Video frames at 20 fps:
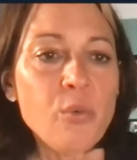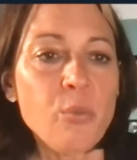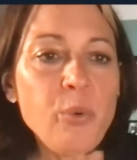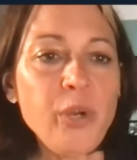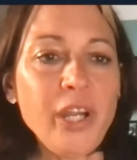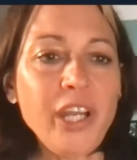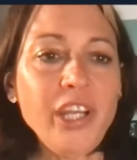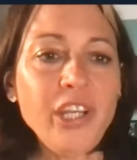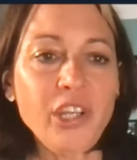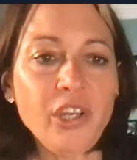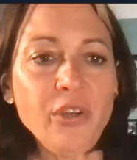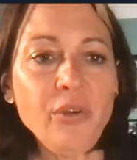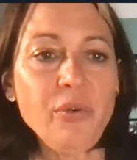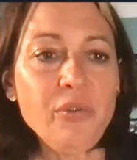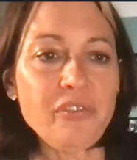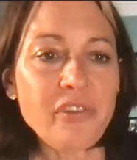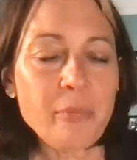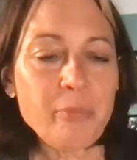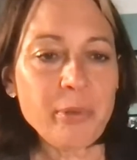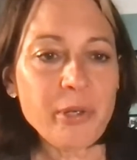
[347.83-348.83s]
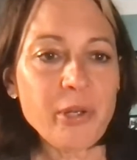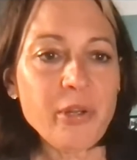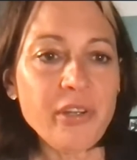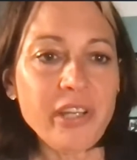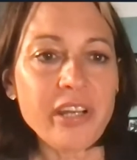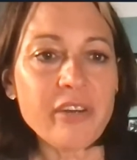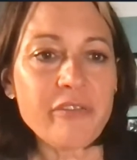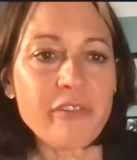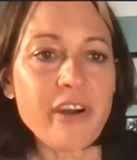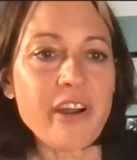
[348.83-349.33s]
reuse a
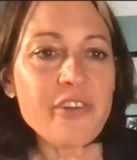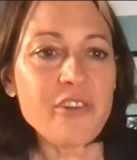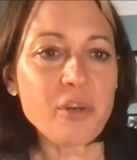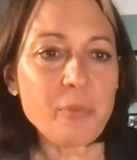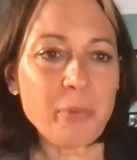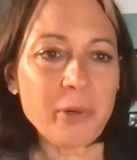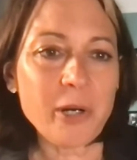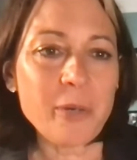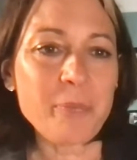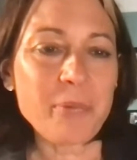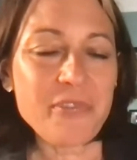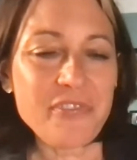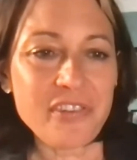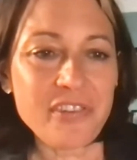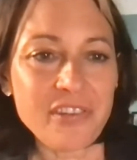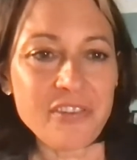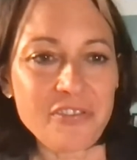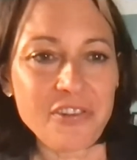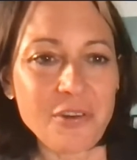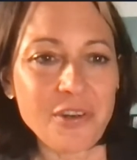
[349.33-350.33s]
building for other purposes.